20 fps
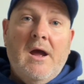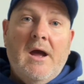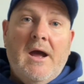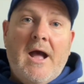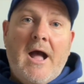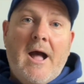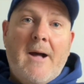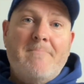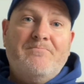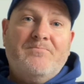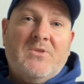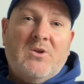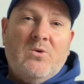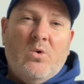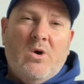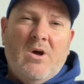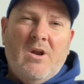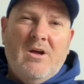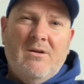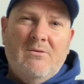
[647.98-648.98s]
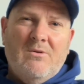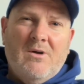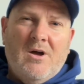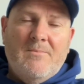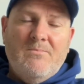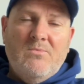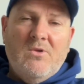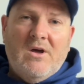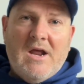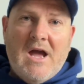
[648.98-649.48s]
I'm
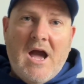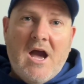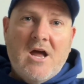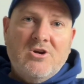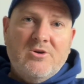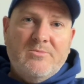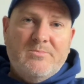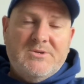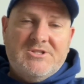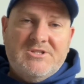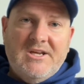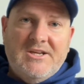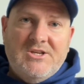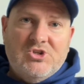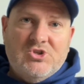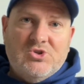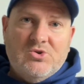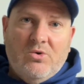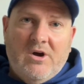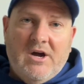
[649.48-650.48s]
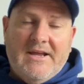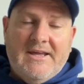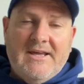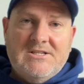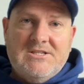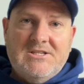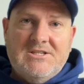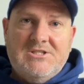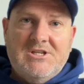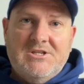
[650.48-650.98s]
not 100% sure. I
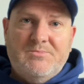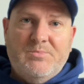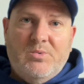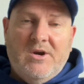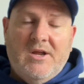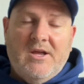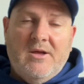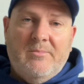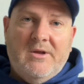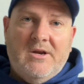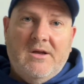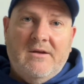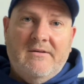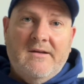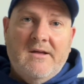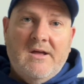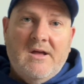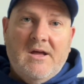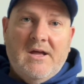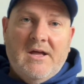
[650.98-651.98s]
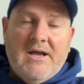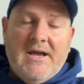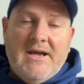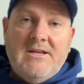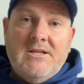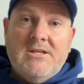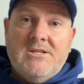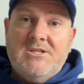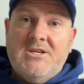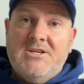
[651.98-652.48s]
guess it's just putting a bit of
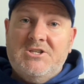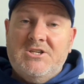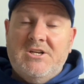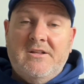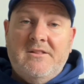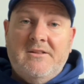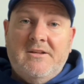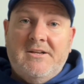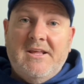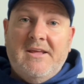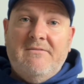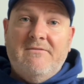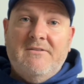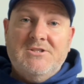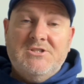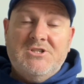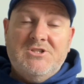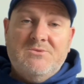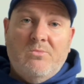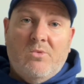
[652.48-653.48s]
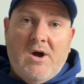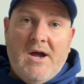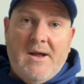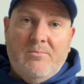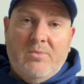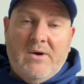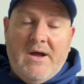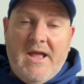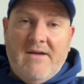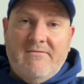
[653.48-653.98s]
indecision in the defence's mind
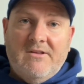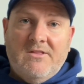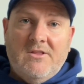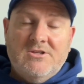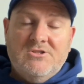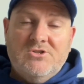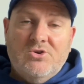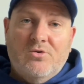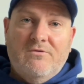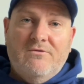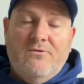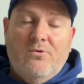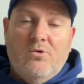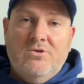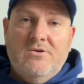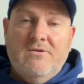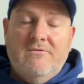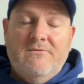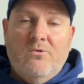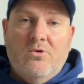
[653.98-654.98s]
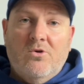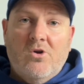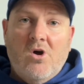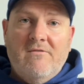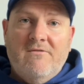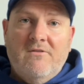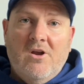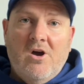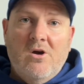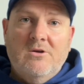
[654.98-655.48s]
by having those little forward-to-forward
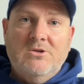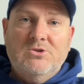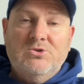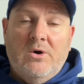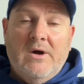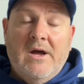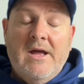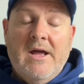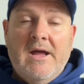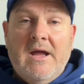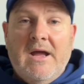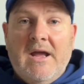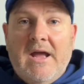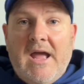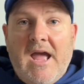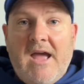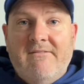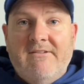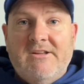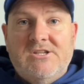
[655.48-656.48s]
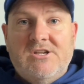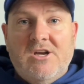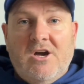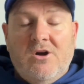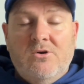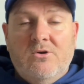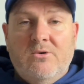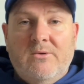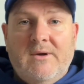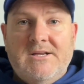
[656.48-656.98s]
offloads or having
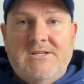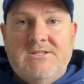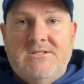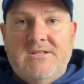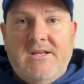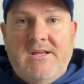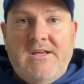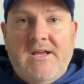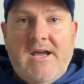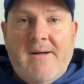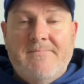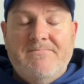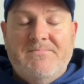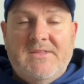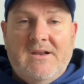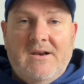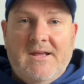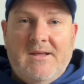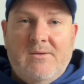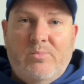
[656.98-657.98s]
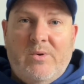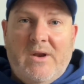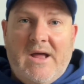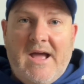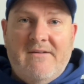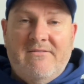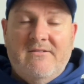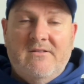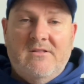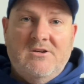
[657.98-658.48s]
Tohu as the link
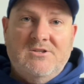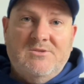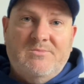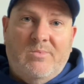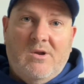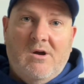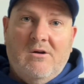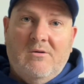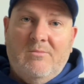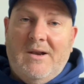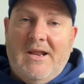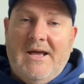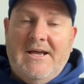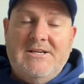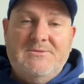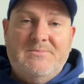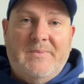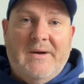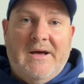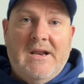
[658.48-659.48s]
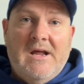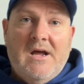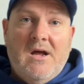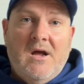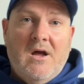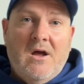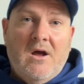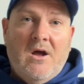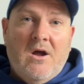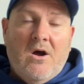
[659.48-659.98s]
player for those block plays. But
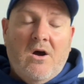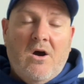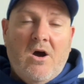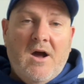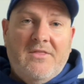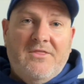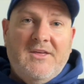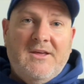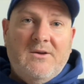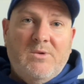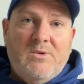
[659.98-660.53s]
I think